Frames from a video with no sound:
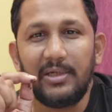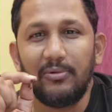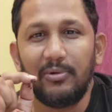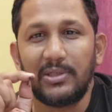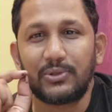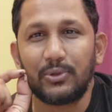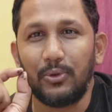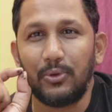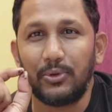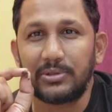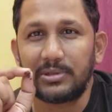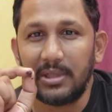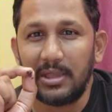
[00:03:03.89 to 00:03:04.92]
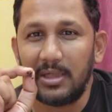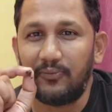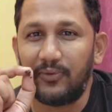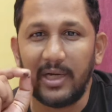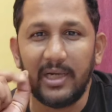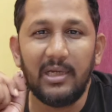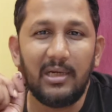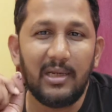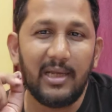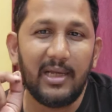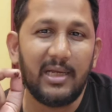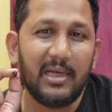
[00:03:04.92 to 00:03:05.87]
it will show the
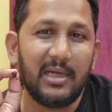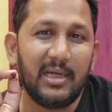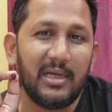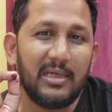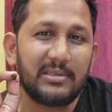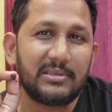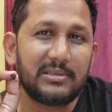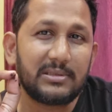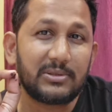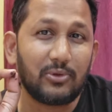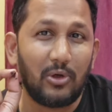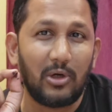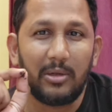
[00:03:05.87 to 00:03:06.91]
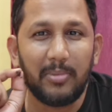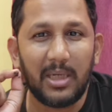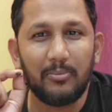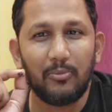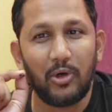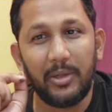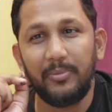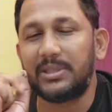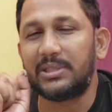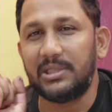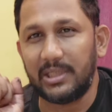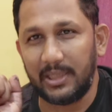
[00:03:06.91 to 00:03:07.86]
file as sort by
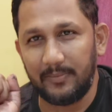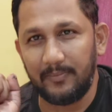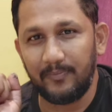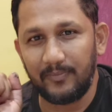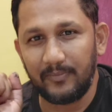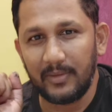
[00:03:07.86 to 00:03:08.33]
modification time.